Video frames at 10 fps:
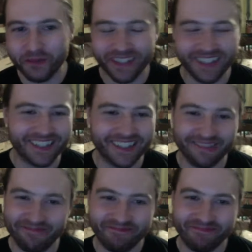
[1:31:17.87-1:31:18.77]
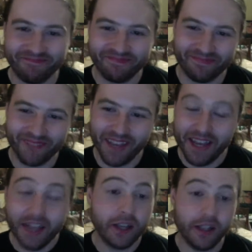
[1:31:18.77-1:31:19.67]
It's
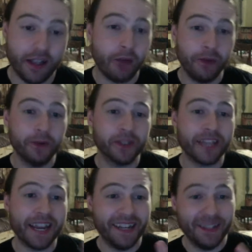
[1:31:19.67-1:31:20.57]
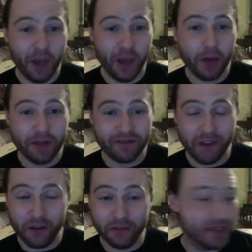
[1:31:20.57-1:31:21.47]
that I will say the Hobbit
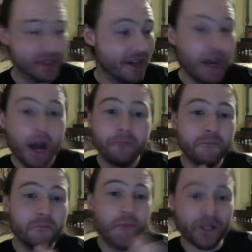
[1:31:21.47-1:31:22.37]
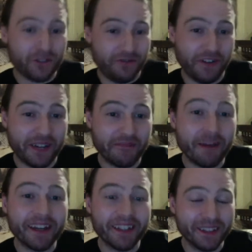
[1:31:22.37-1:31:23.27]
films much fucking
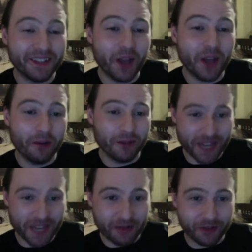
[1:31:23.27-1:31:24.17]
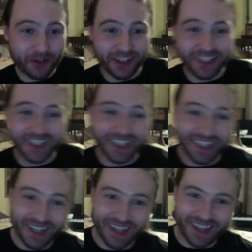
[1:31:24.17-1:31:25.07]
better than the Star Wars sequel trilogy.
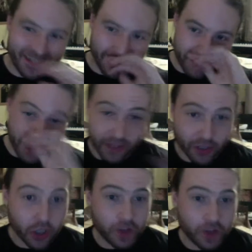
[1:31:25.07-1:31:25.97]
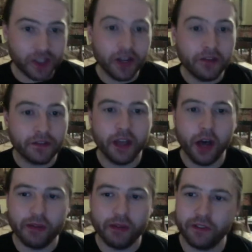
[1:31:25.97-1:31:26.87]
Like there's good stuff in the
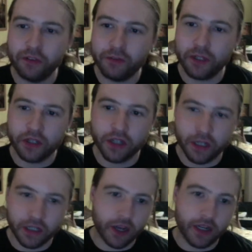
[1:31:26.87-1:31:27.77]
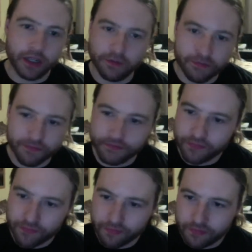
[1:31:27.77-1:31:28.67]
Hobbit films. You just got to kind of
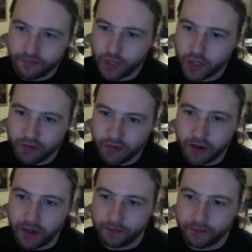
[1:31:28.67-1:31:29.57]
cut around it.